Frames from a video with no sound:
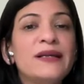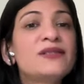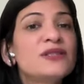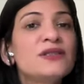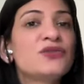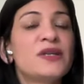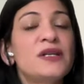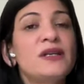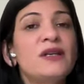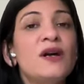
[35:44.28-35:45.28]
Question
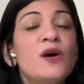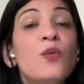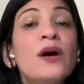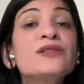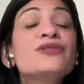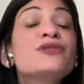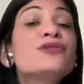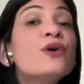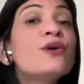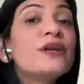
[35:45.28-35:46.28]
3, what
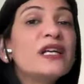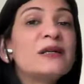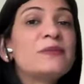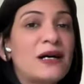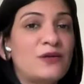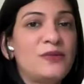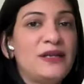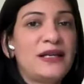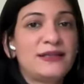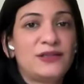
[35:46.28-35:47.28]
story
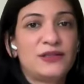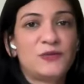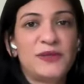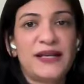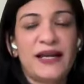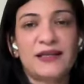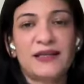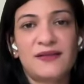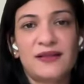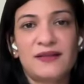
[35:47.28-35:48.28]
about me has just been
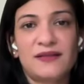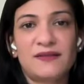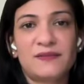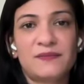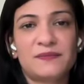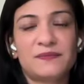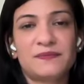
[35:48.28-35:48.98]
activated?